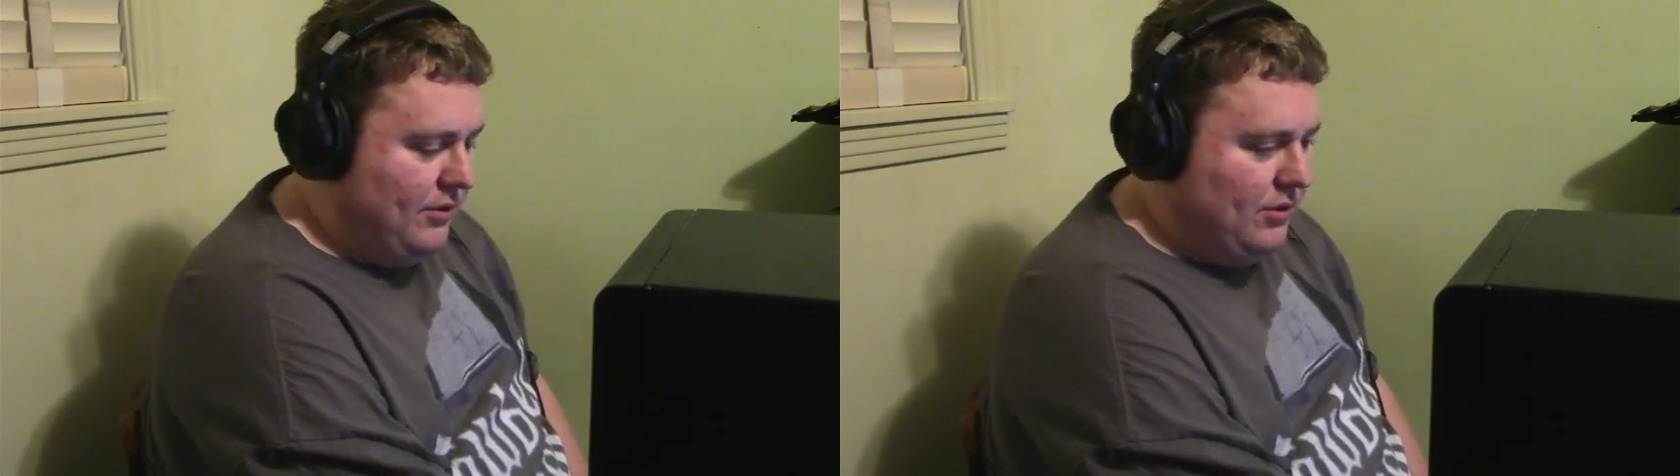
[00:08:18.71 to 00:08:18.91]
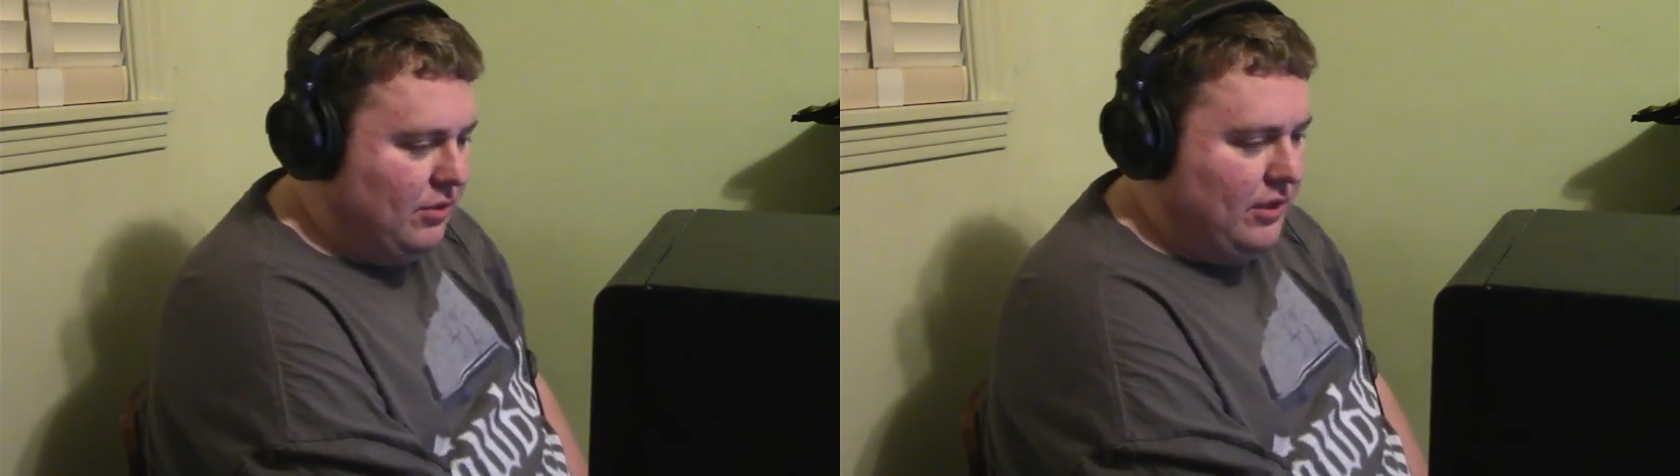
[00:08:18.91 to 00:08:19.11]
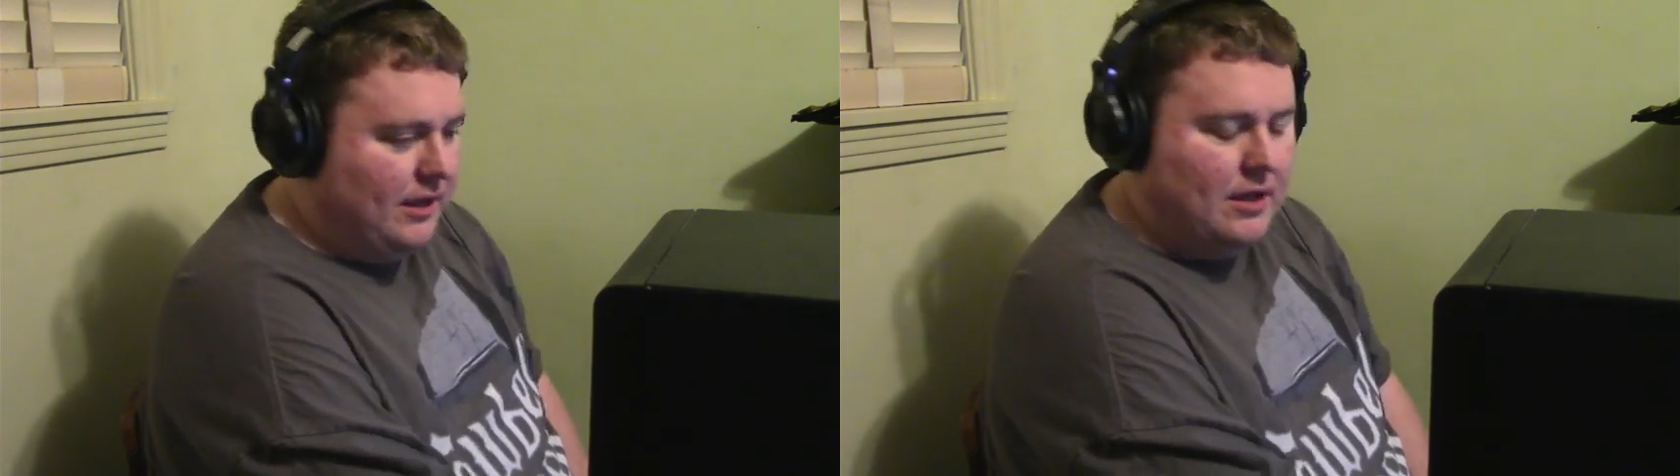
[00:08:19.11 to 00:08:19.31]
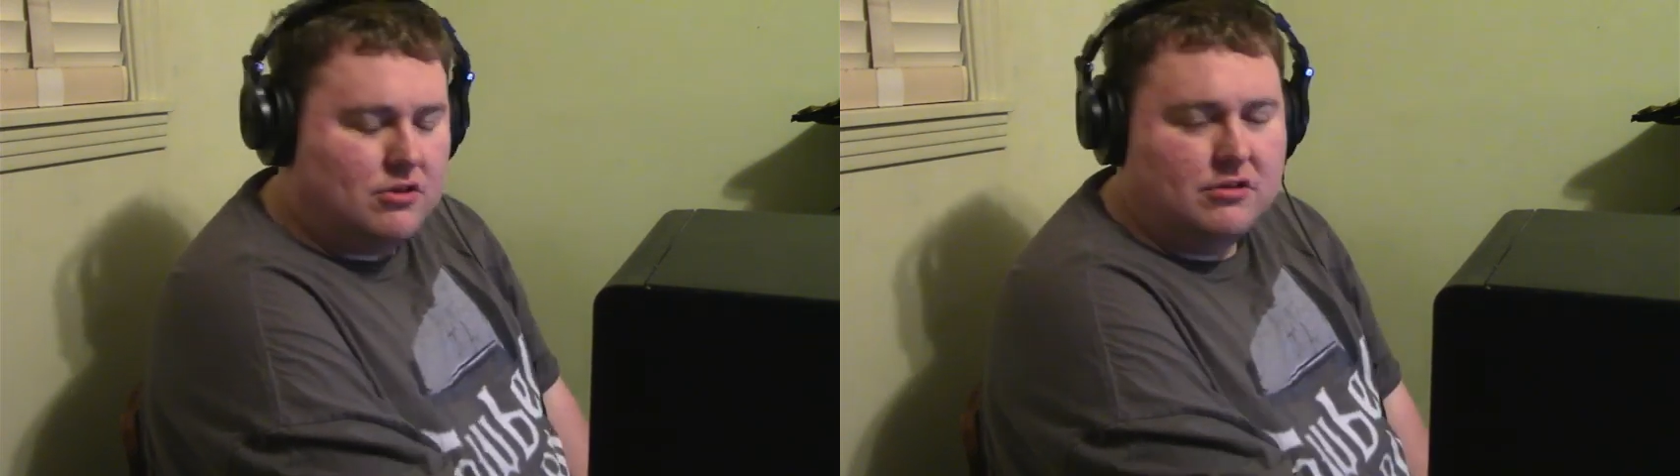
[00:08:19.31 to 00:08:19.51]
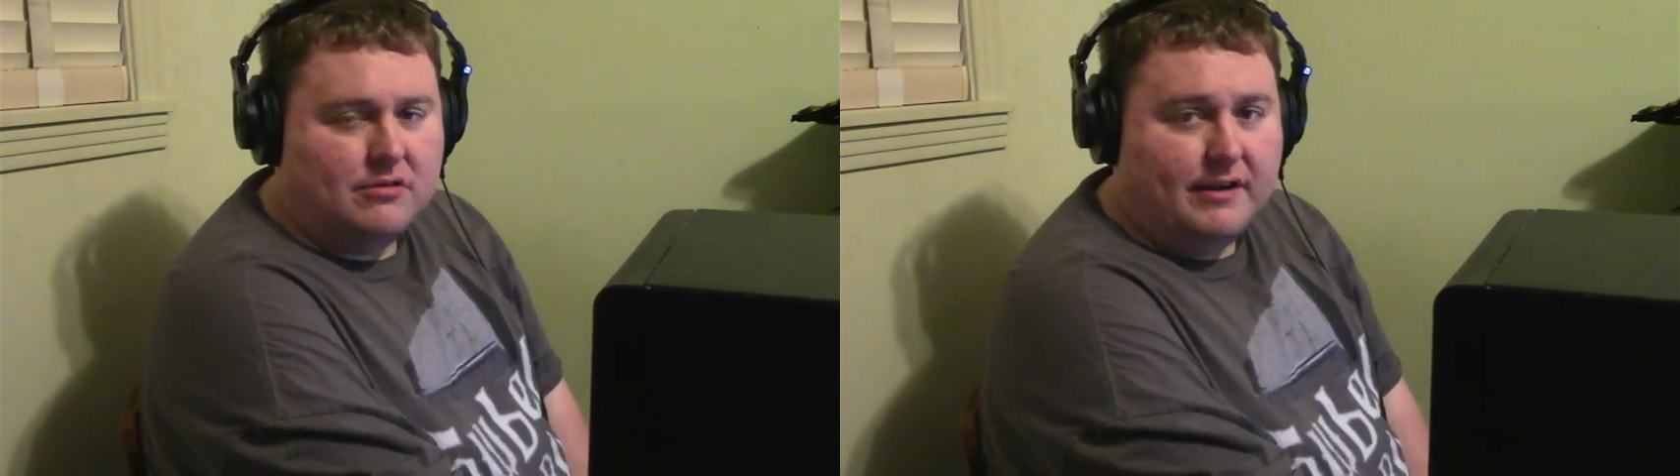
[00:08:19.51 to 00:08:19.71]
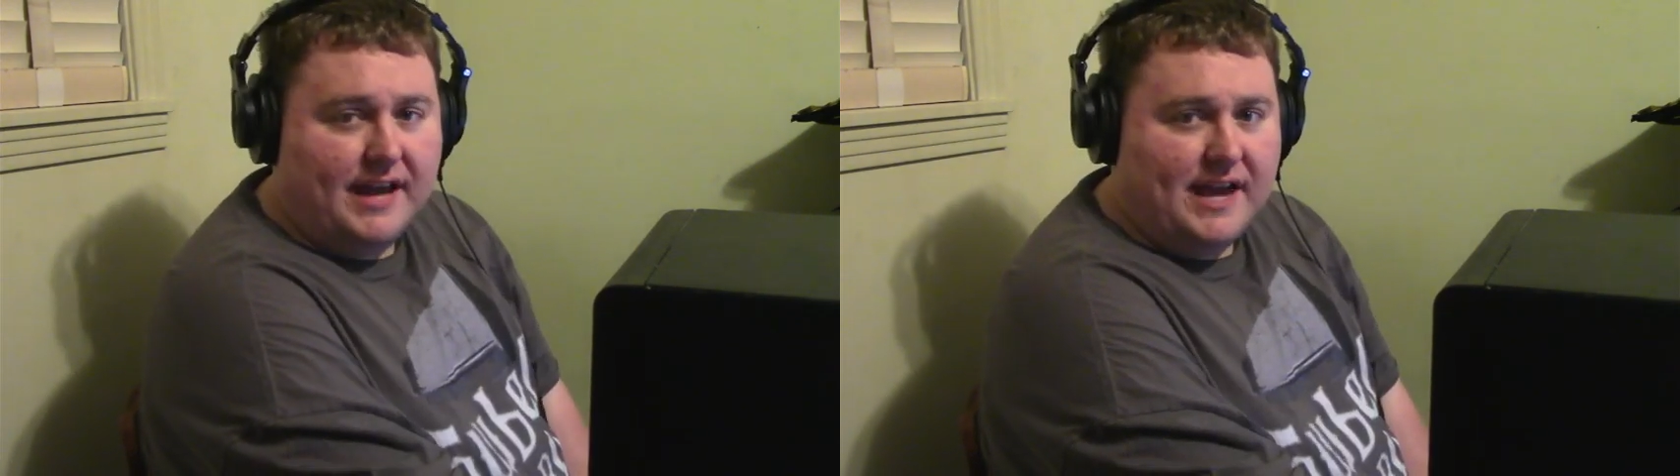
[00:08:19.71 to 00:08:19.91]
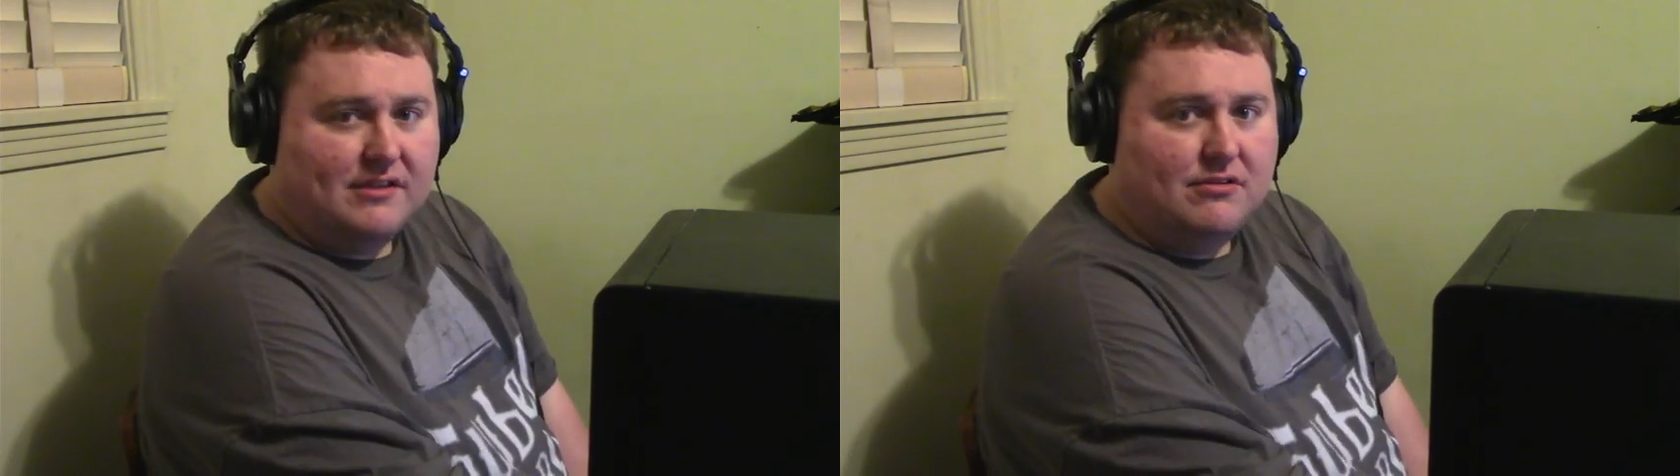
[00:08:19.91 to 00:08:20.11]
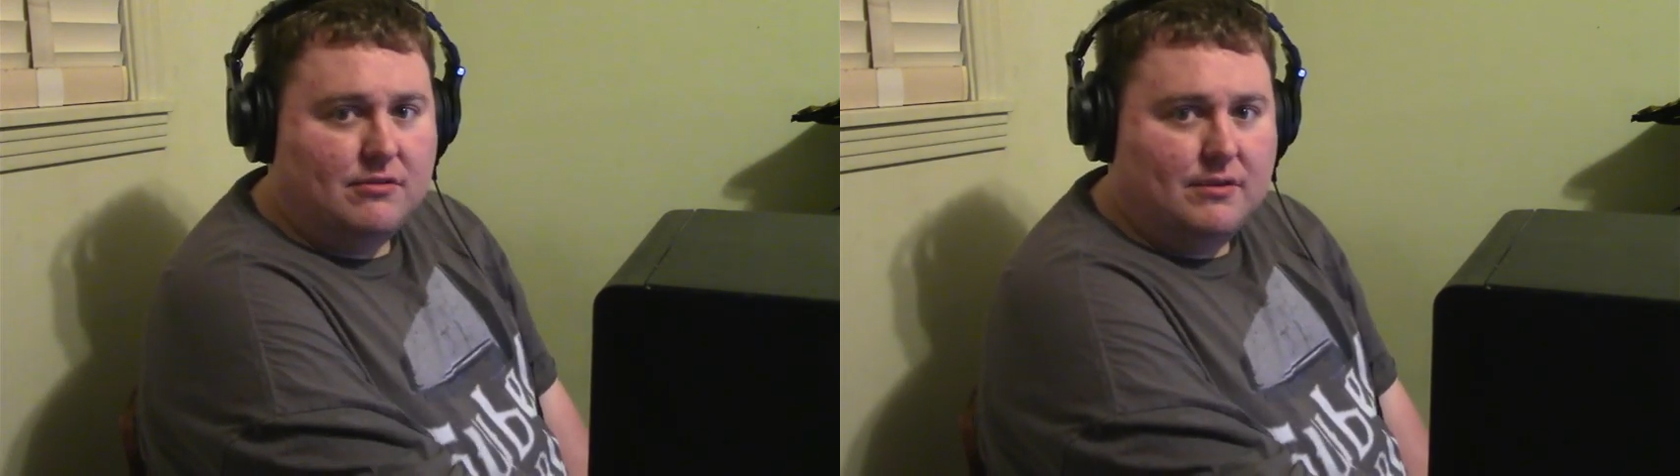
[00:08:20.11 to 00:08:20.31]
you think I should react
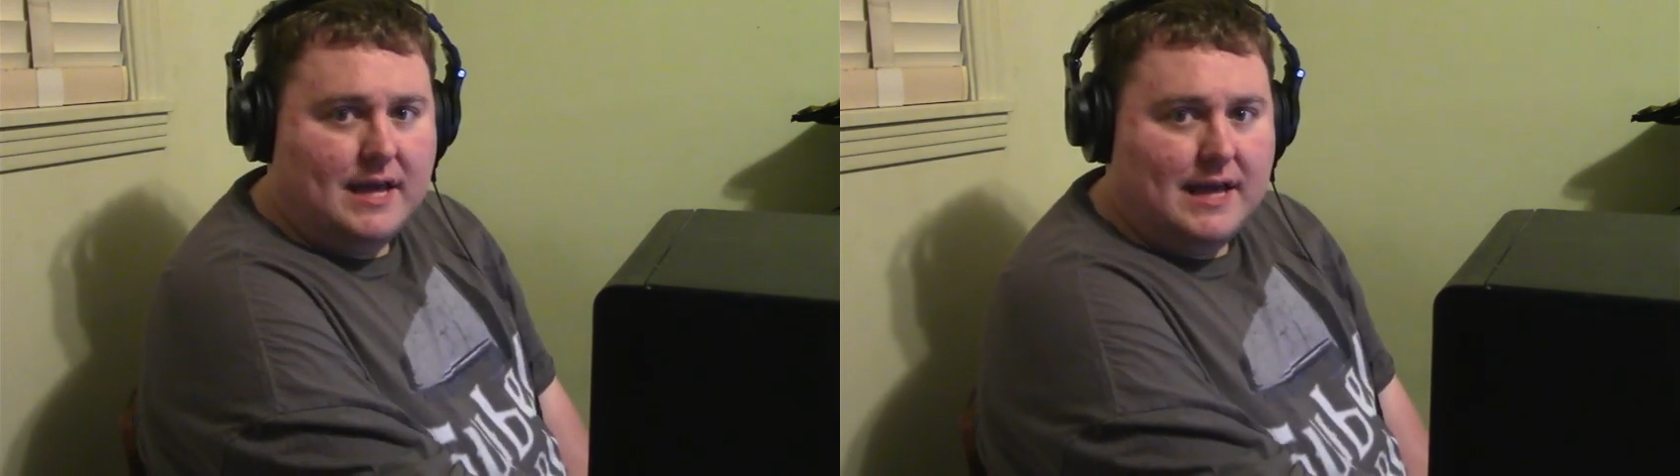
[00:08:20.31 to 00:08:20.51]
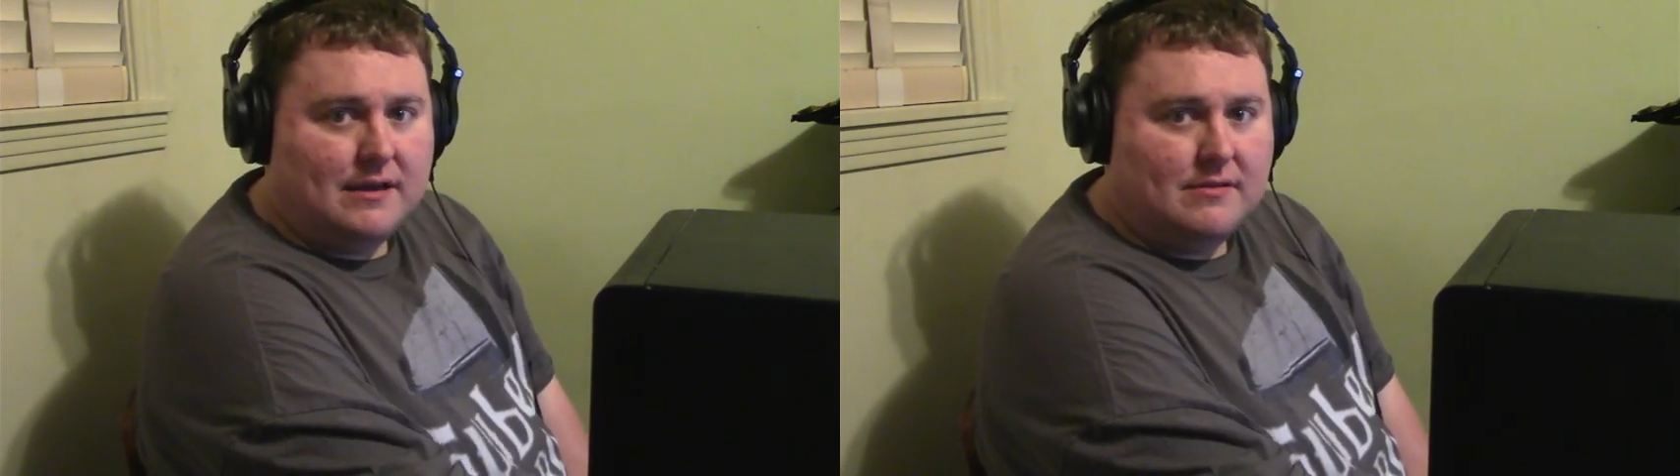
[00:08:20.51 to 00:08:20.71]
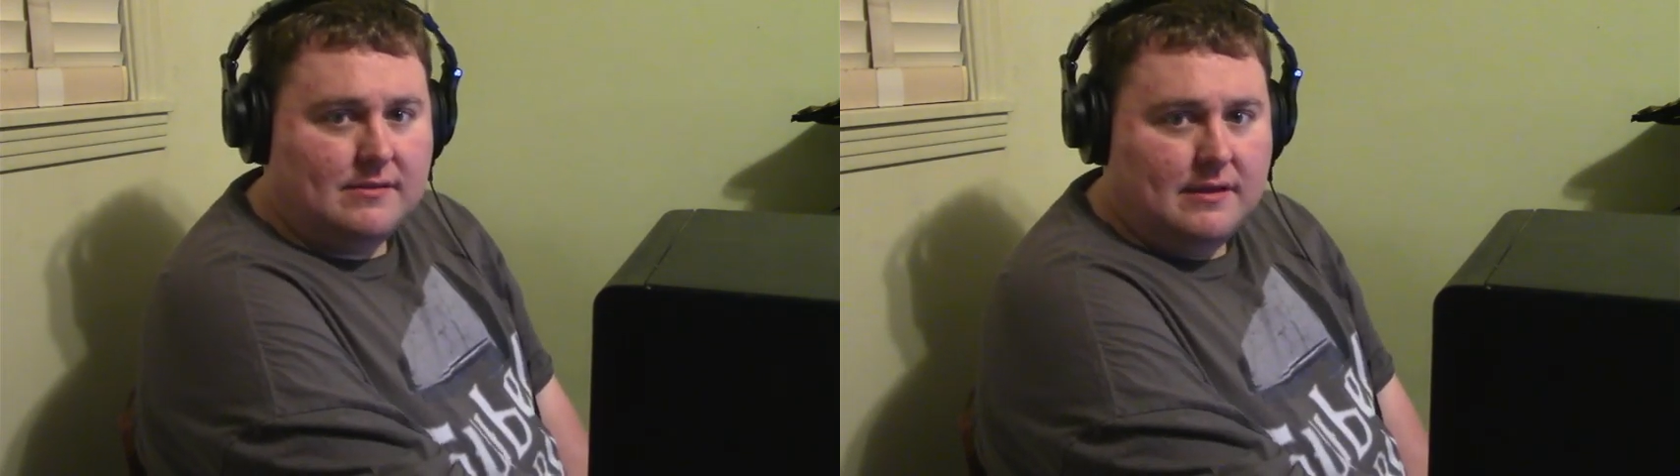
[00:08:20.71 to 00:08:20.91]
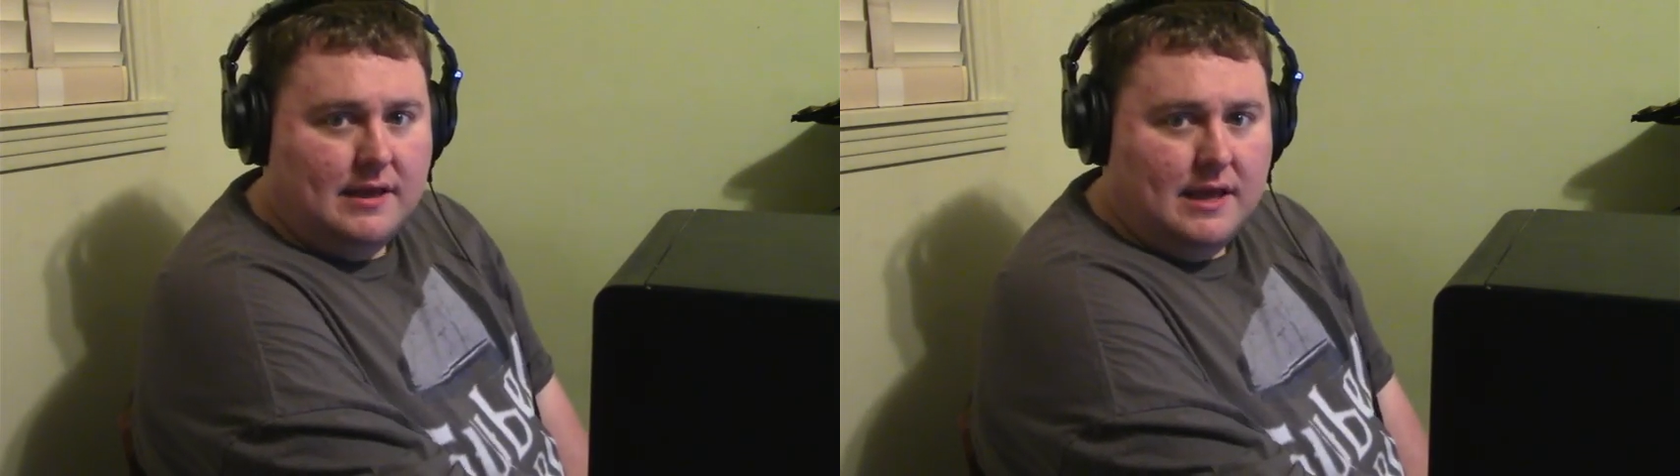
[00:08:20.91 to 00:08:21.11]
to next.